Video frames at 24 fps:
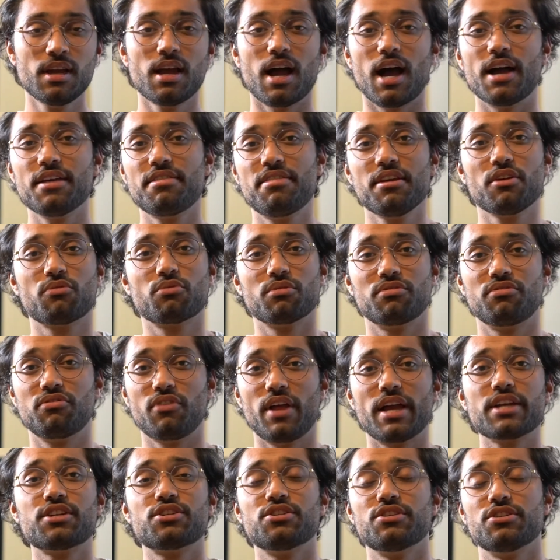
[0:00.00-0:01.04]
I think
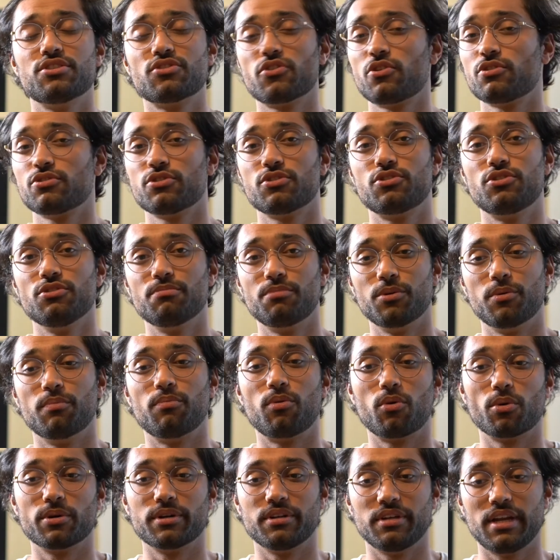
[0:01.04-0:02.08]
reflection is also super
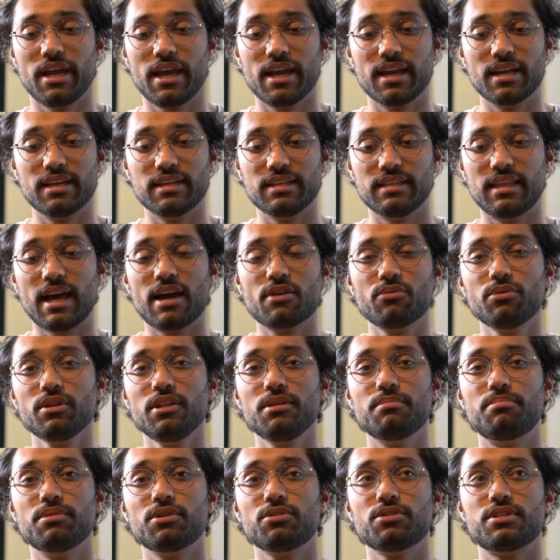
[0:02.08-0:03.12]
important, and that
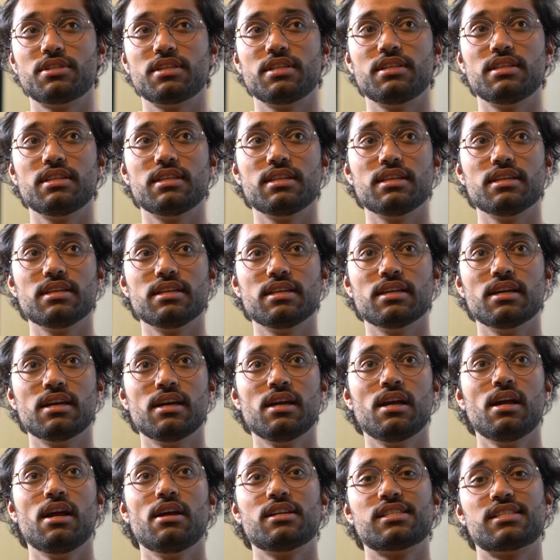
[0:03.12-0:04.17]
really builds in the
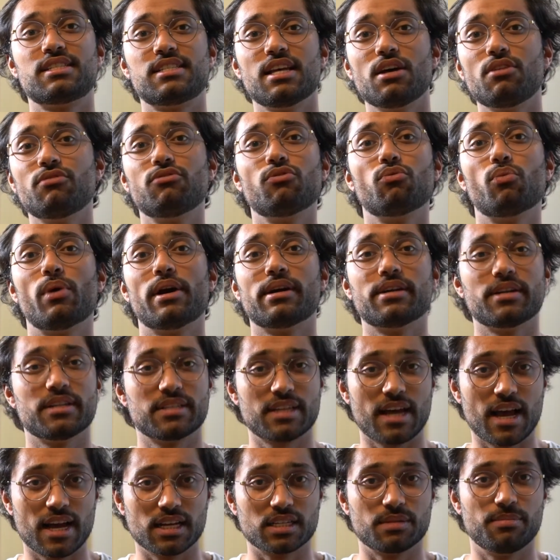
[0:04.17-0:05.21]
self-awareness
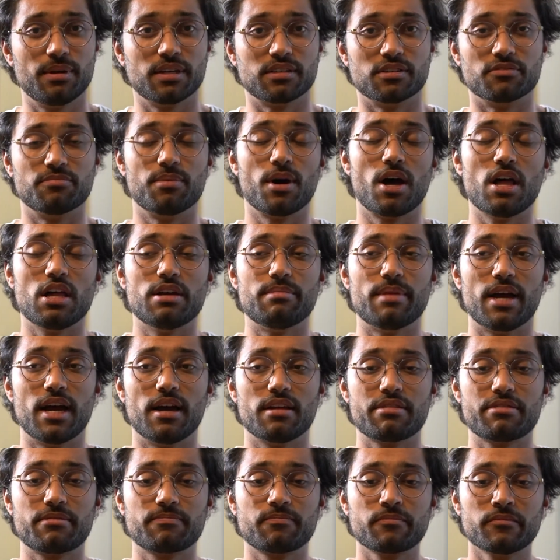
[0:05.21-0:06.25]
aspect of
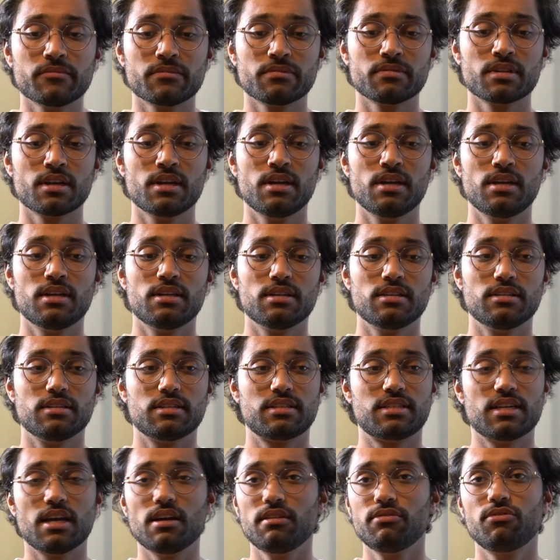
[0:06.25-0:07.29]
Polymath.
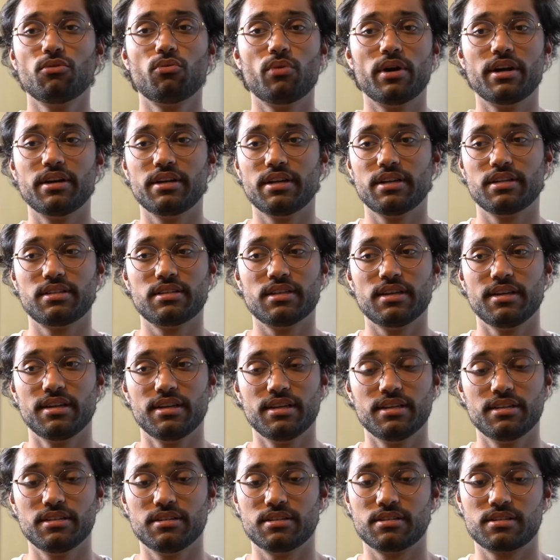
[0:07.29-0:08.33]
Self-awareness
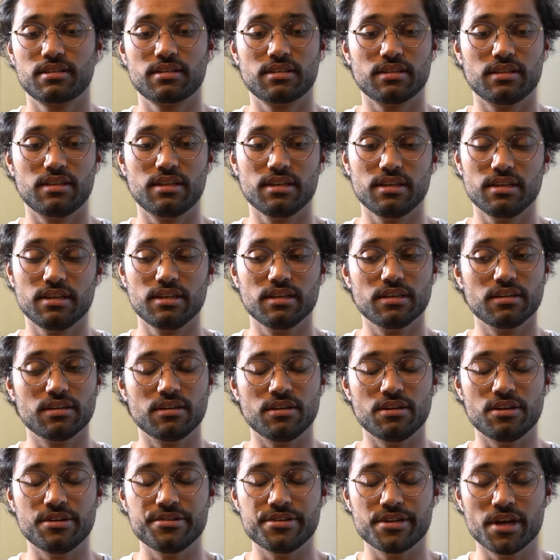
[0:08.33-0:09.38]
is the
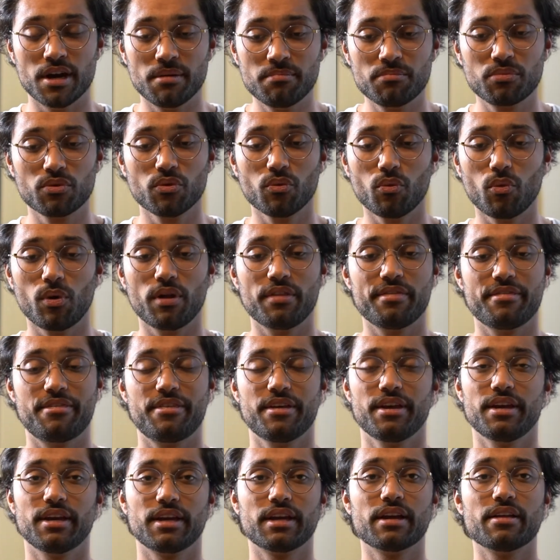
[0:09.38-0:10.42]
number one
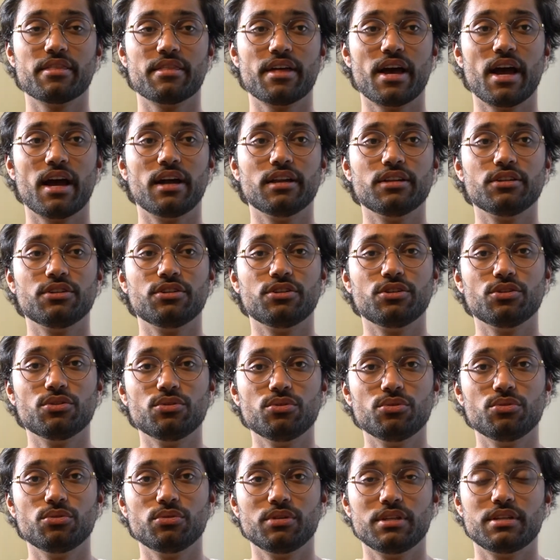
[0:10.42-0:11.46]
thing that
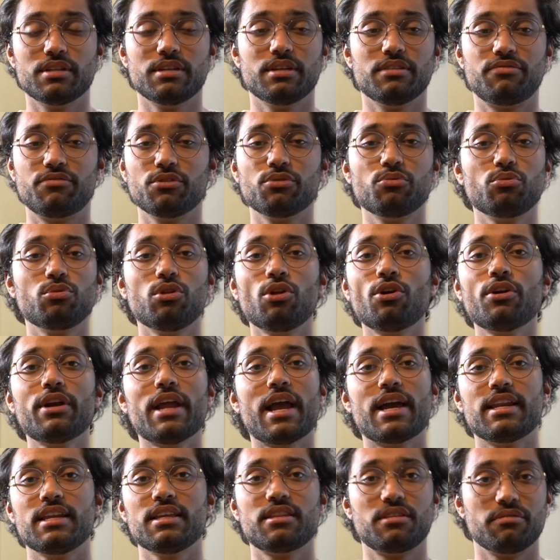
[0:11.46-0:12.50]
if you learn
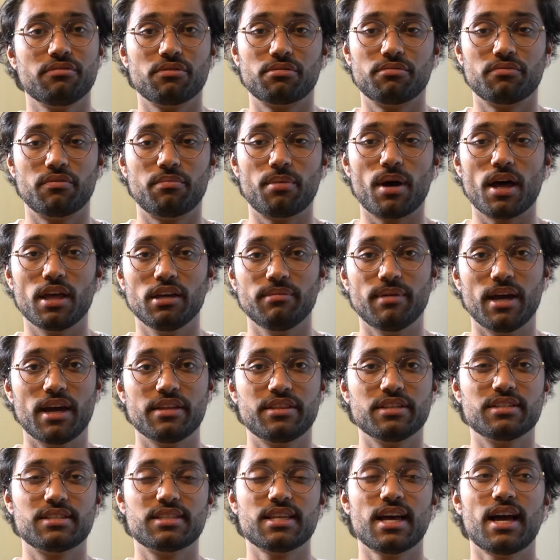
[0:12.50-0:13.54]
anything from
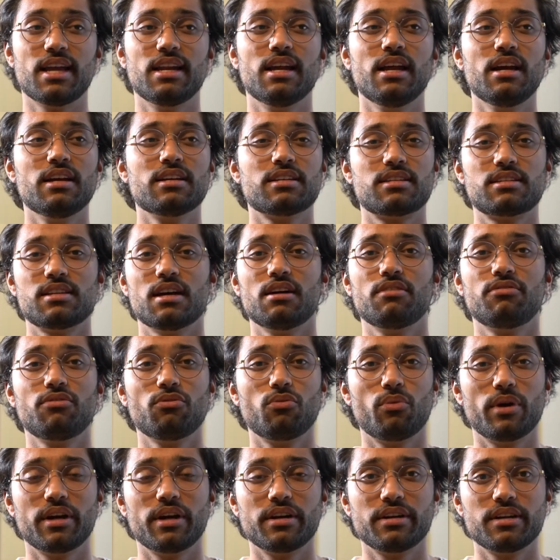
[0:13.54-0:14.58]
Polymath, is that
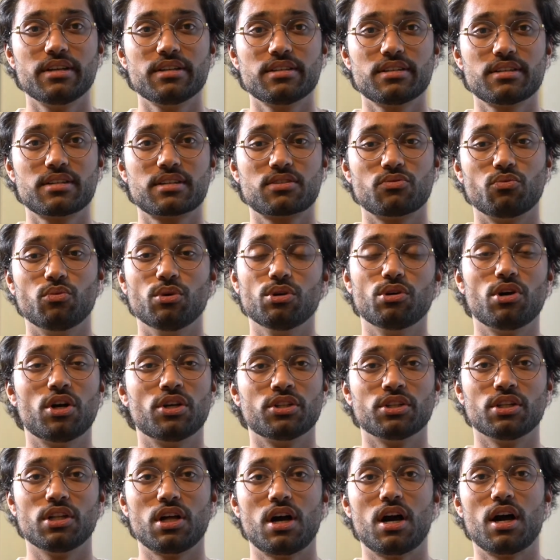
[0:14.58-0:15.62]
self-awareness will
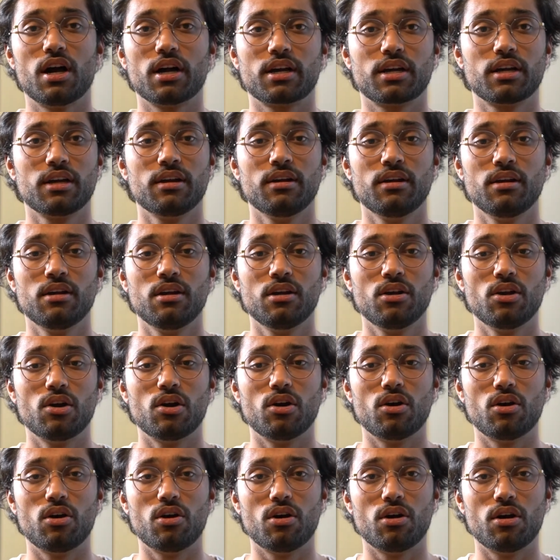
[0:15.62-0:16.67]
unlock
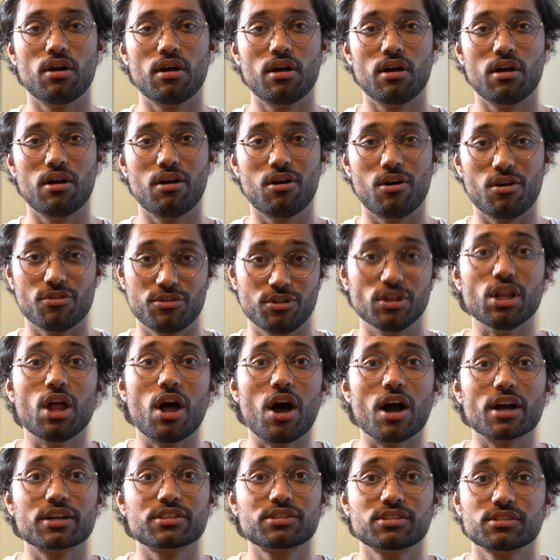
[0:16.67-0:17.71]
all the
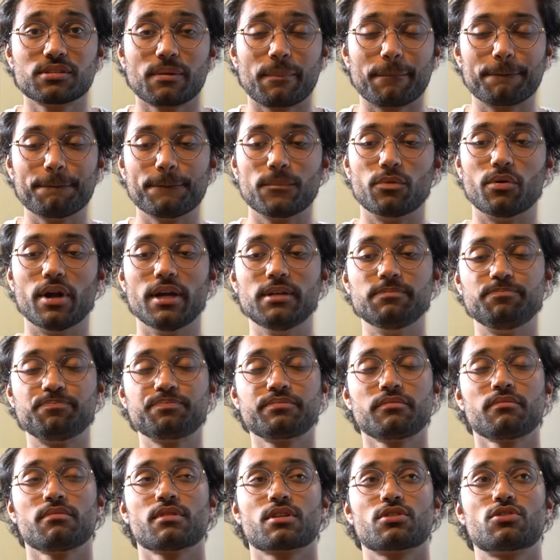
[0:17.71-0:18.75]
locks, right?
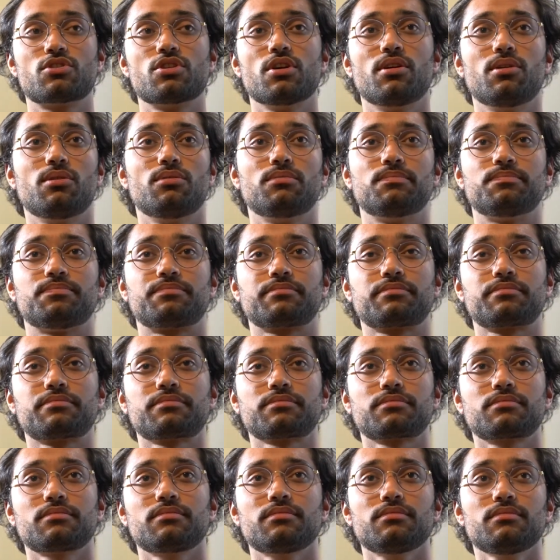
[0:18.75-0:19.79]
So
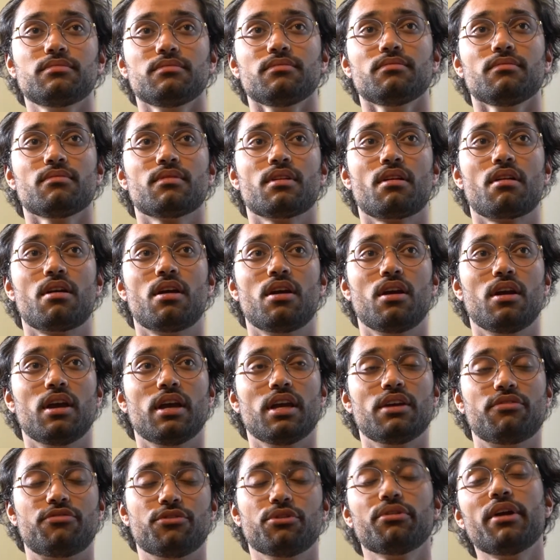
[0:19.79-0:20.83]

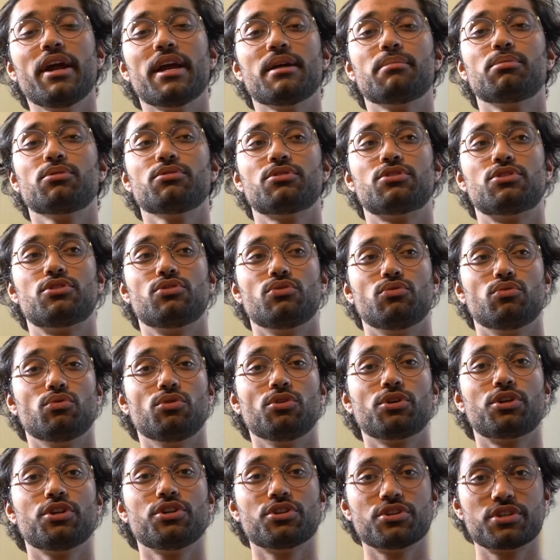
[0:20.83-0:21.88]
if you're able to
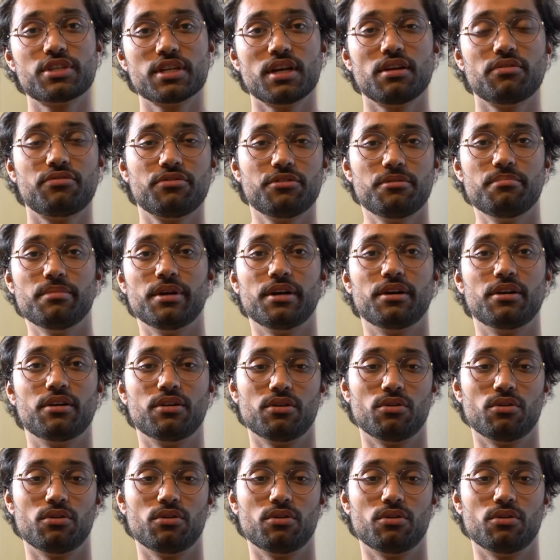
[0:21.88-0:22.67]
look at yourself in the mirror,